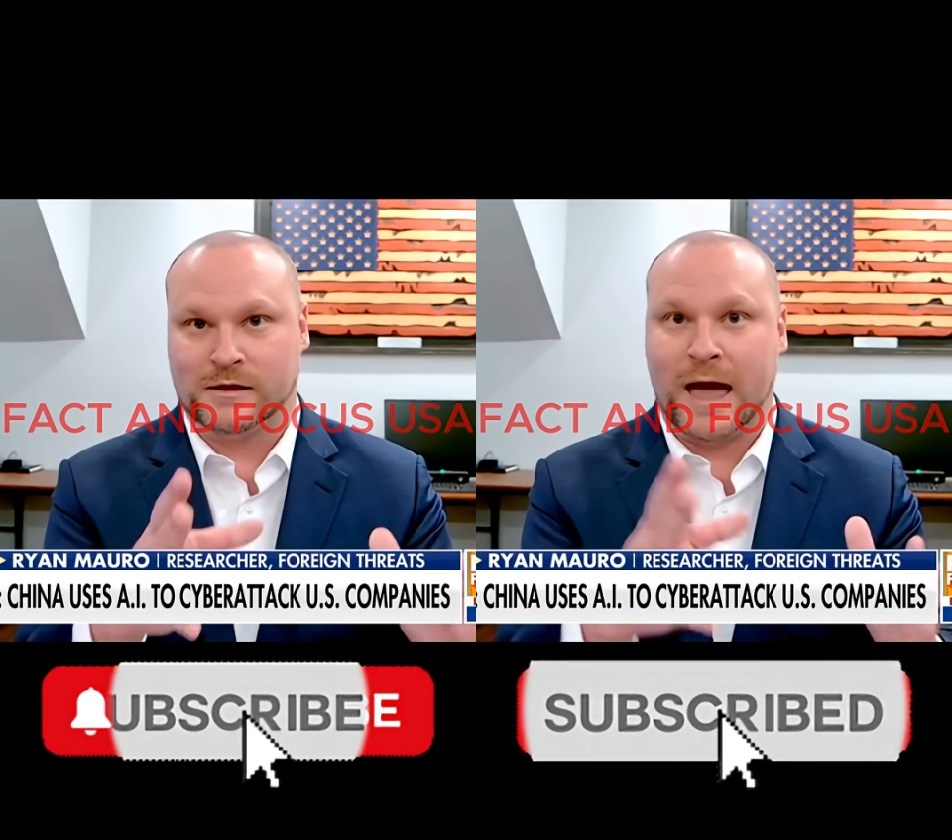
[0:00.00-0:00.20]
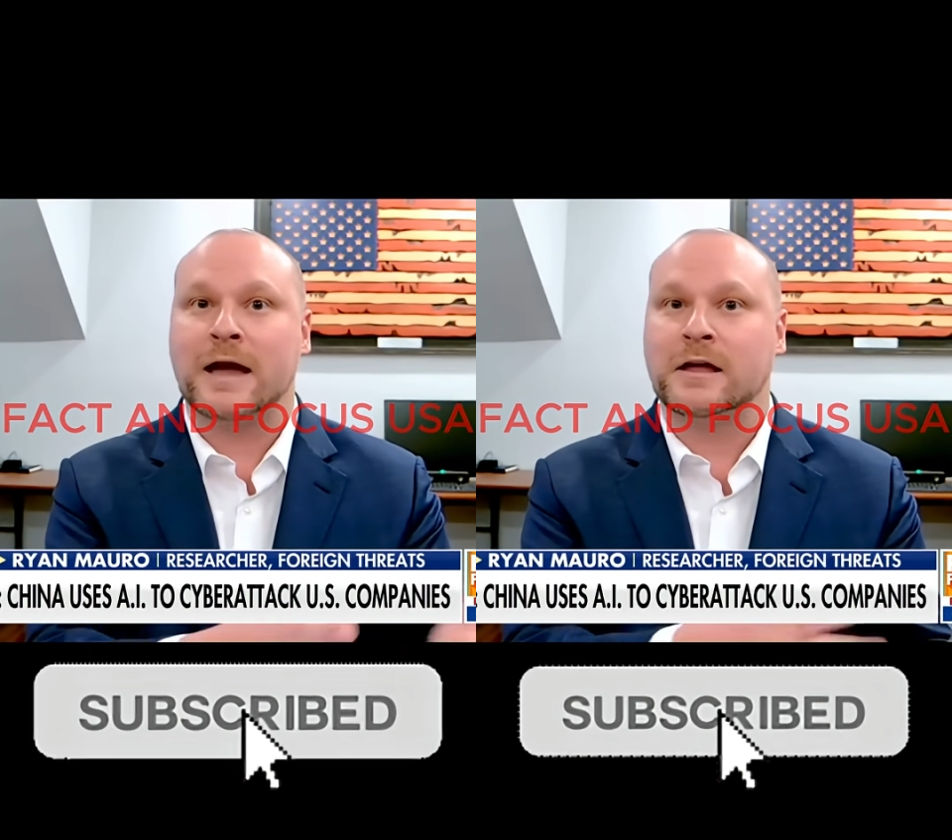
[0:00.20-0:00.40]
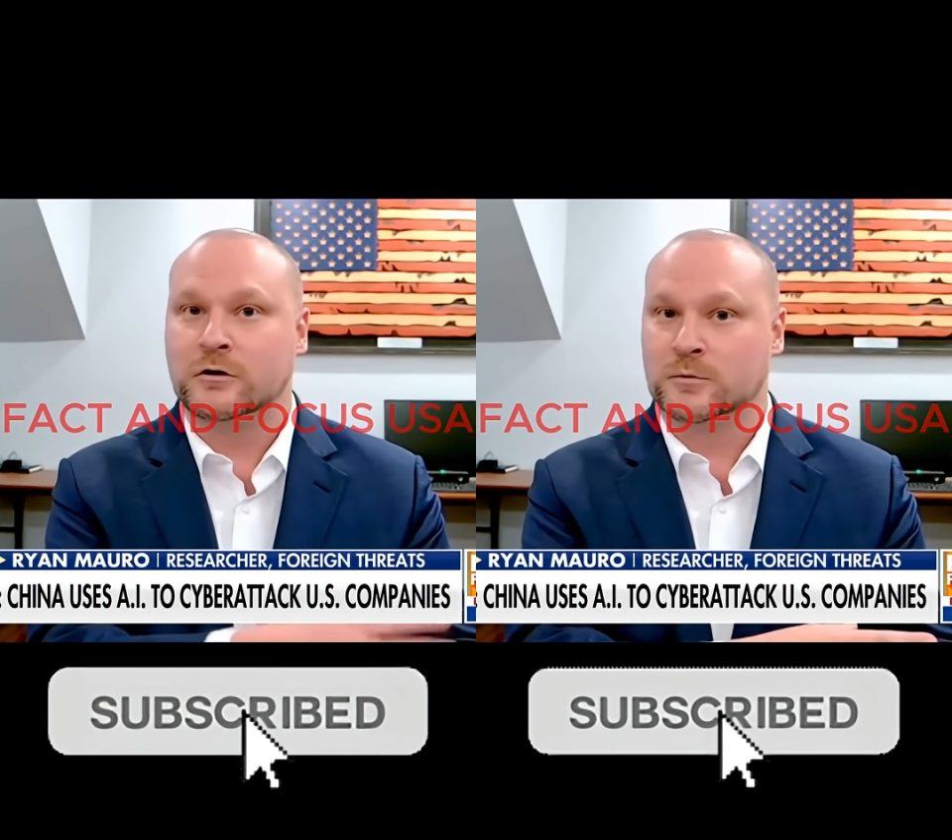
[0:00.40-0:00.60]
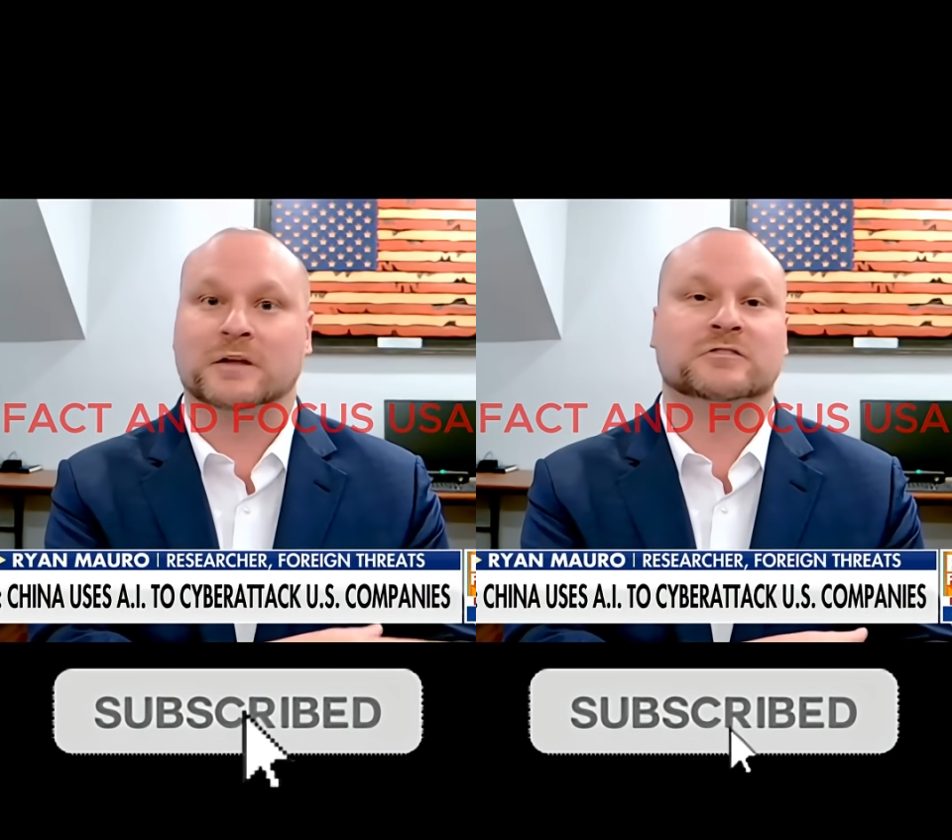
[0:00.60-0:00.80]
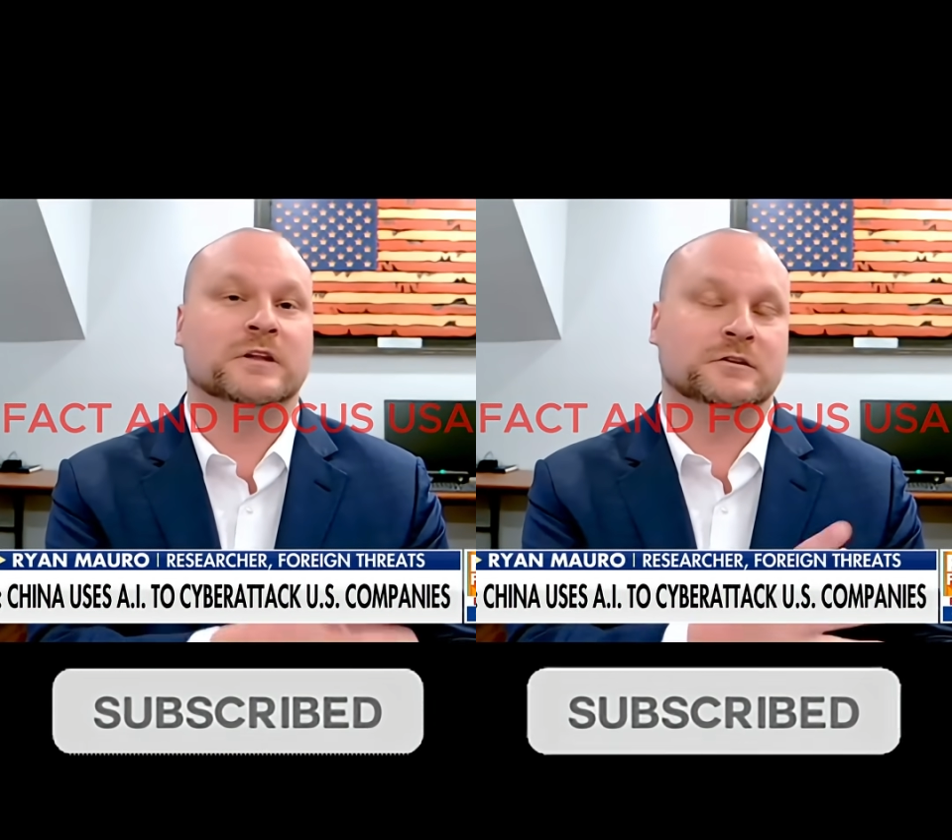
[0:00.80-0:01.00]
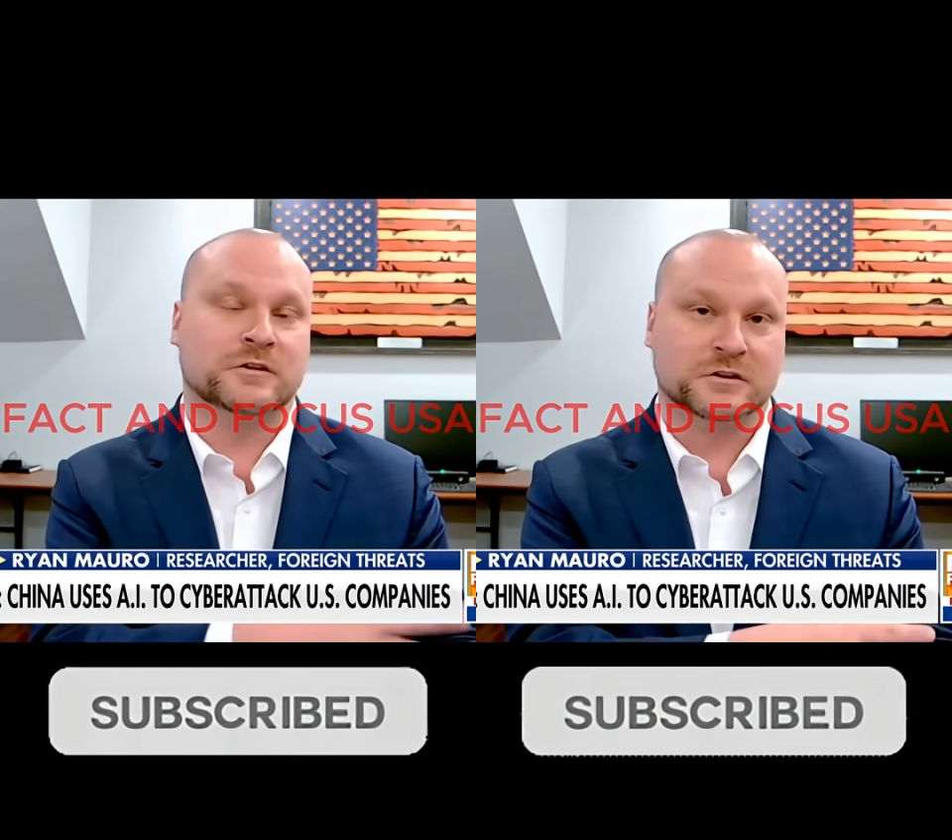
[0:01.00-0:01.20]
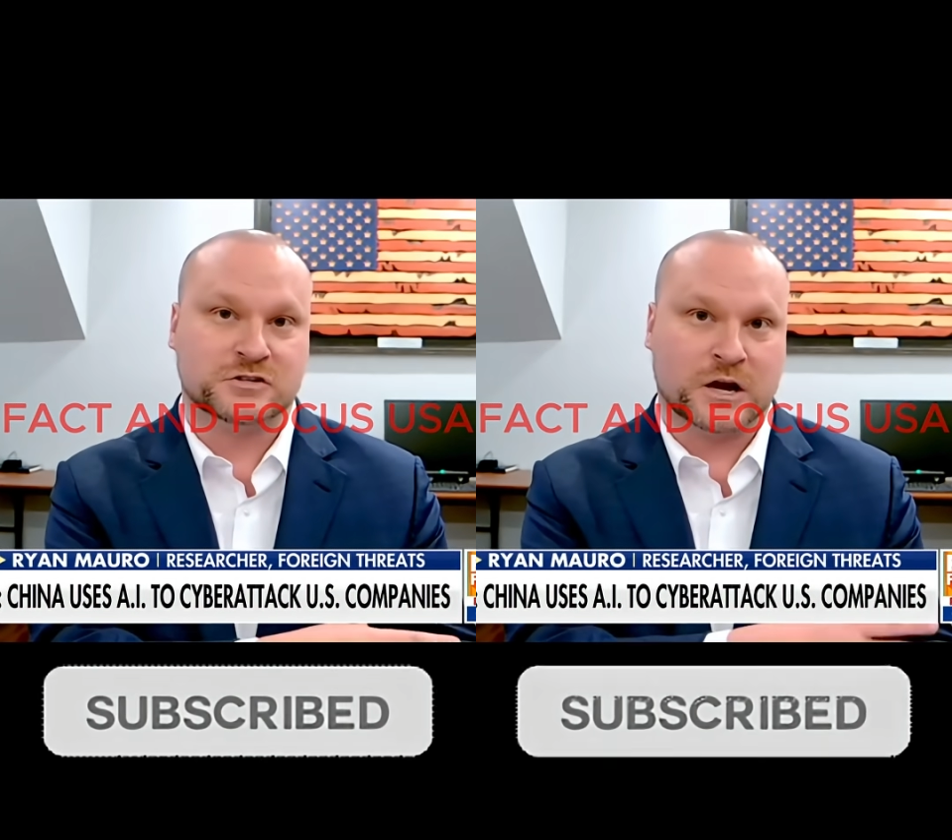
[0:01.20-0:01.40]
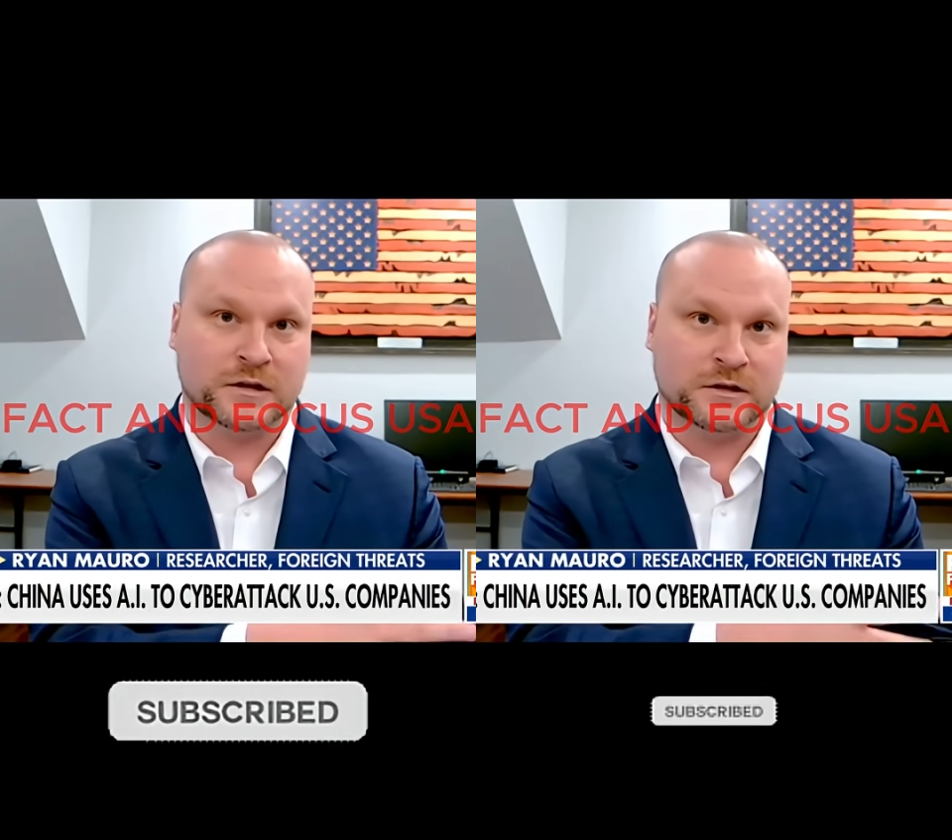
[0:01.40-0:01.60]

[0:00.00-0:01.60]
a hacking group that's linked to the